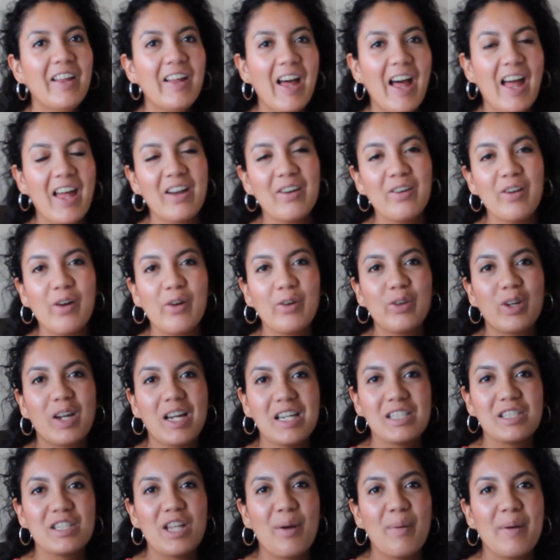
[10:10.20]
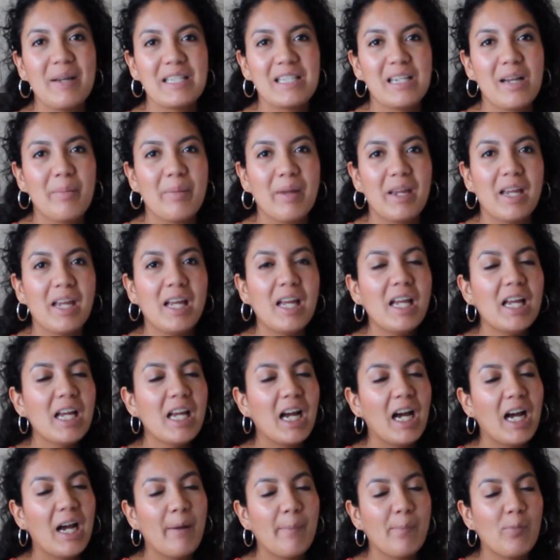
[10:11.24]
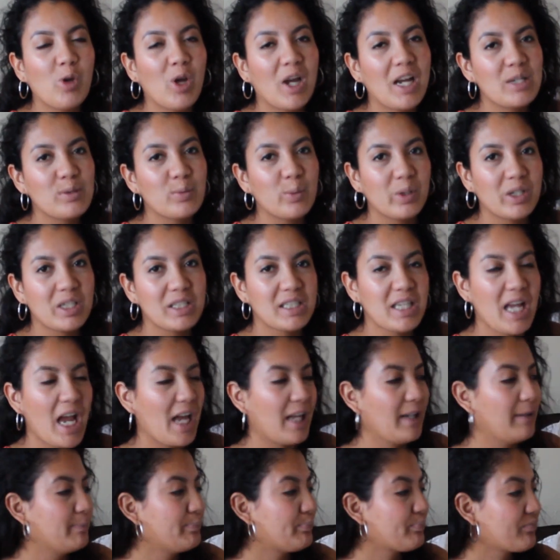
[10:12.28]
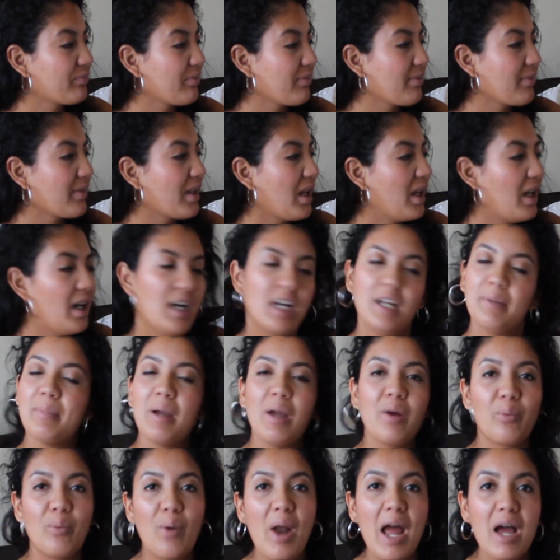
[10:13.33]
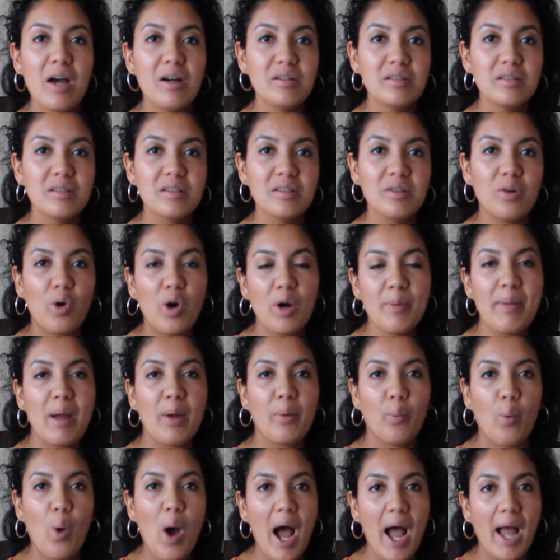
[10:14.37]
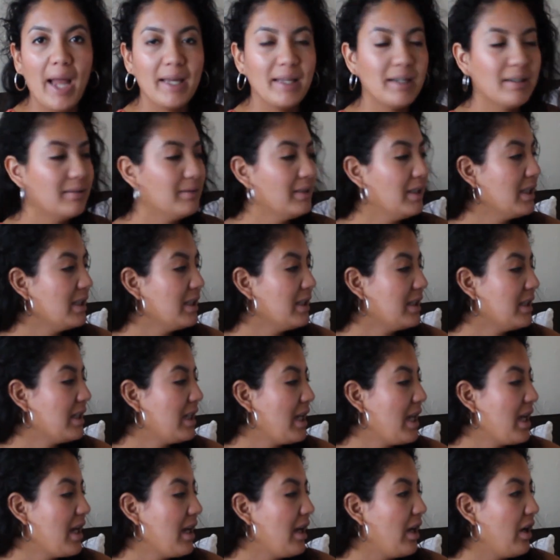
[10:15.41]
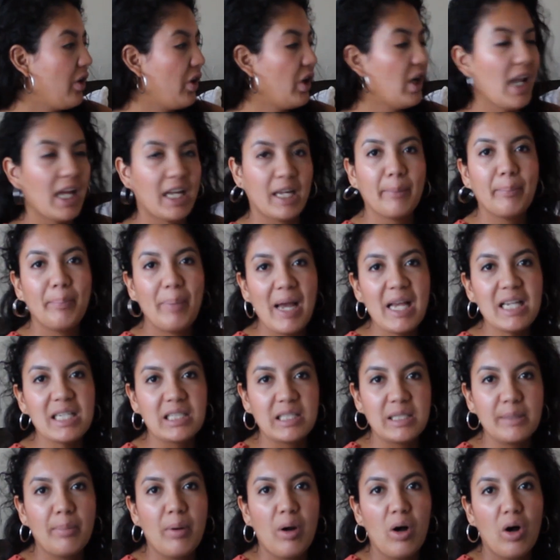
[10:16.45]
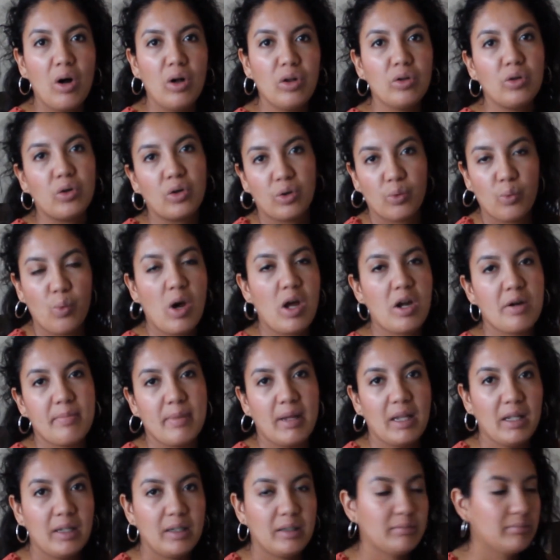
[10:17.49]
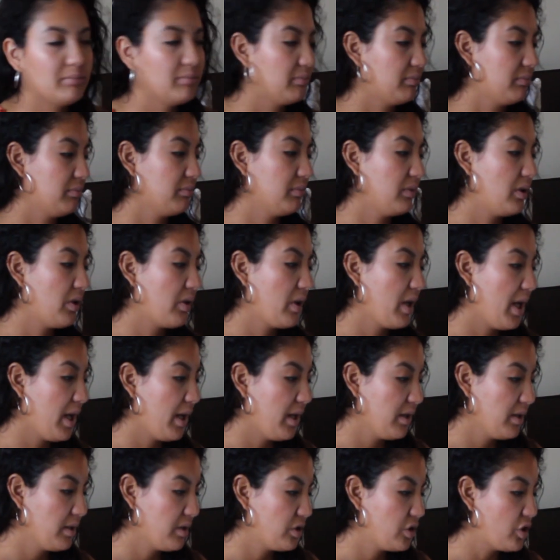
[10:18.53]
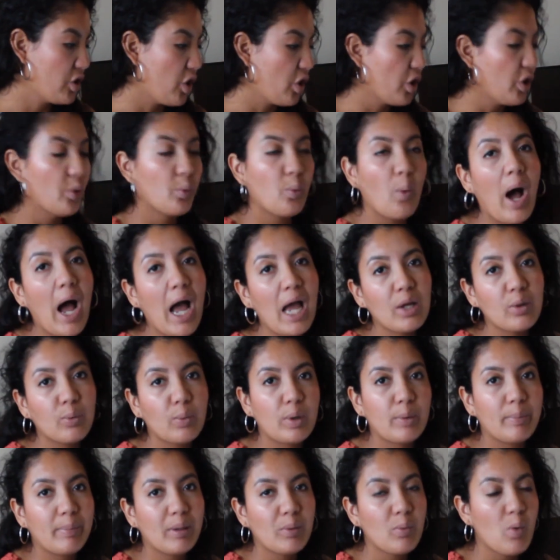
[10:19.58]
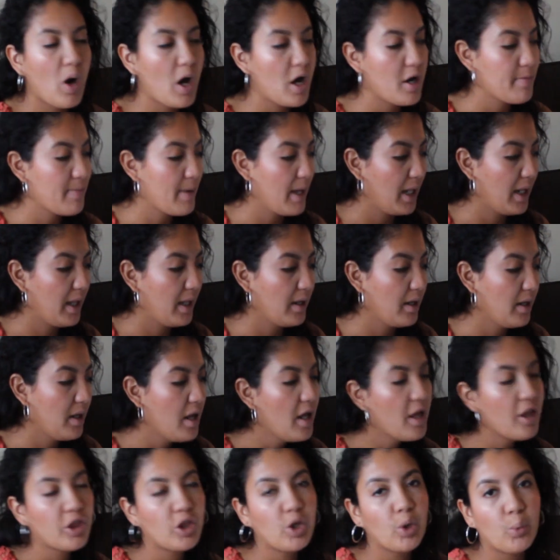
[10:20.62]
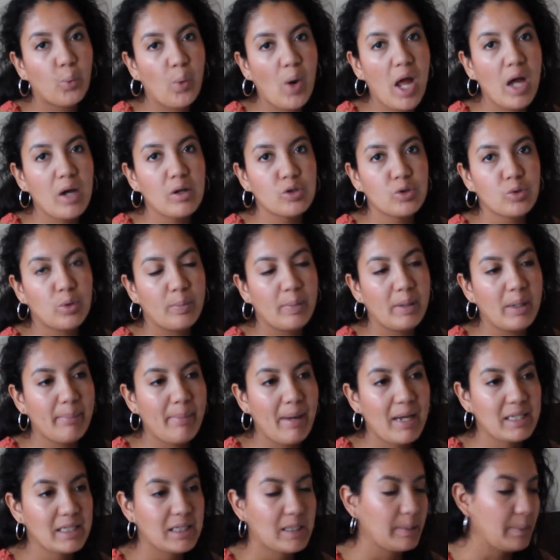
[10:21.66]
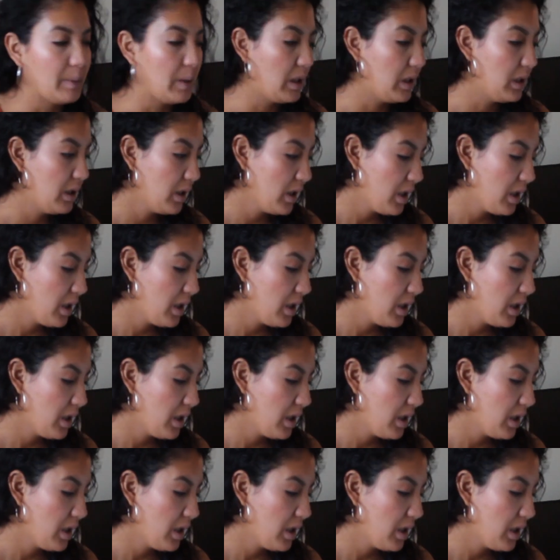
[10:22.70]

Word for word: I don't know. You guys saw my tummy. Um, you guys will decide. Uh, am I round or am I wide? Or like a basketball or a watermelon. Okay. So the Y would be watermelon the round would be a basketball.